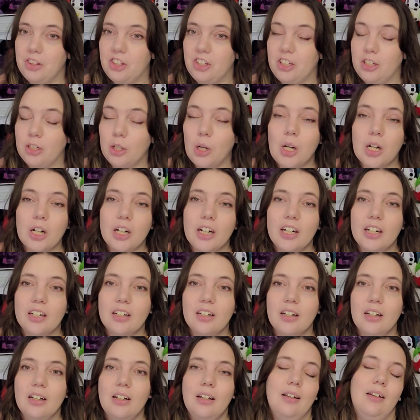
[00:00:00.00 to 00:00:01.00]
the yarn,
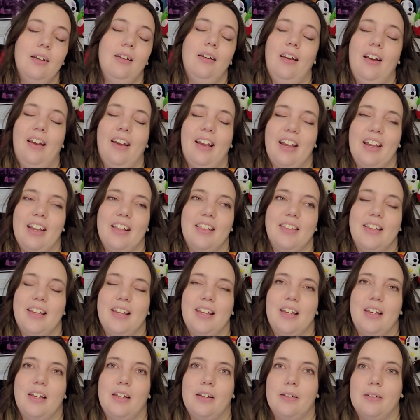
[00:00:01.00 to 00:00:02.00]
and
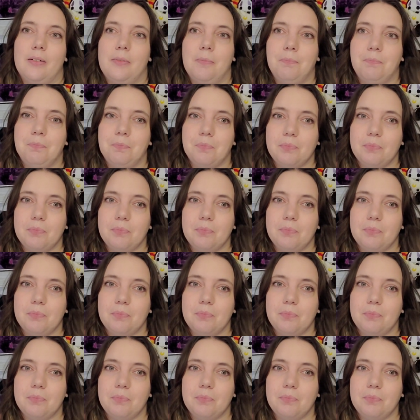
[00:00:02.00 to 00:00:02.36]
then